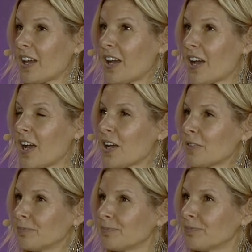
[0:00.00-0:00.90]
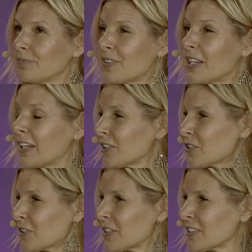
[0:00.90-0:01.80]
Um, the
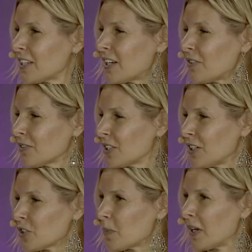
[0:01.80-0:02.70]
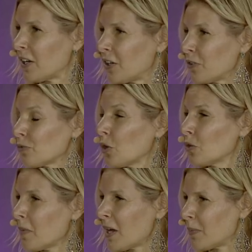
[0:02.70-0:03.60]
answer is that every year it's been on our
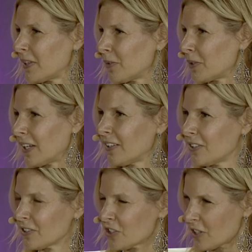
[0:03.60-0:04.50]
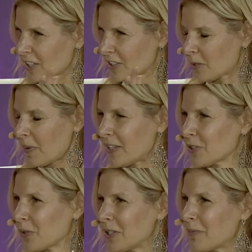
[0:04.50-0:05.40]
roadmap, and we get a little distracted. The
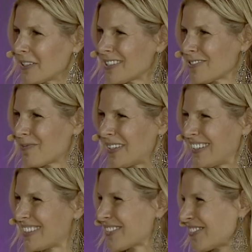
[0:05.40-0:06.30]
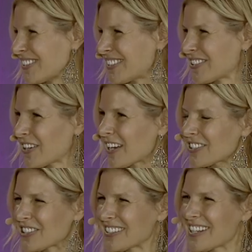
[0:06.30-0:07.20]
past 20 months have been a different distraction.